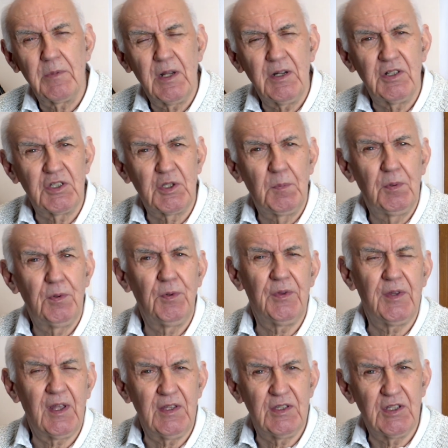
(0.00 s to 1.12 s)
there to support
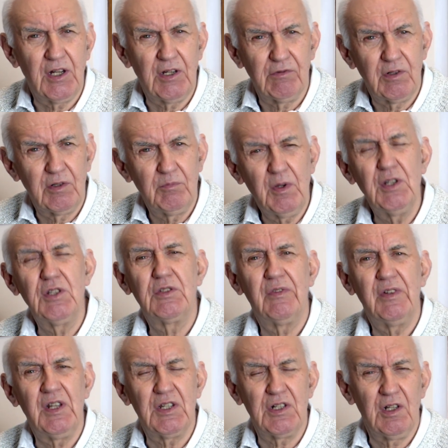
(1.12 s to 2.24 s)
the antenna on. Most of it is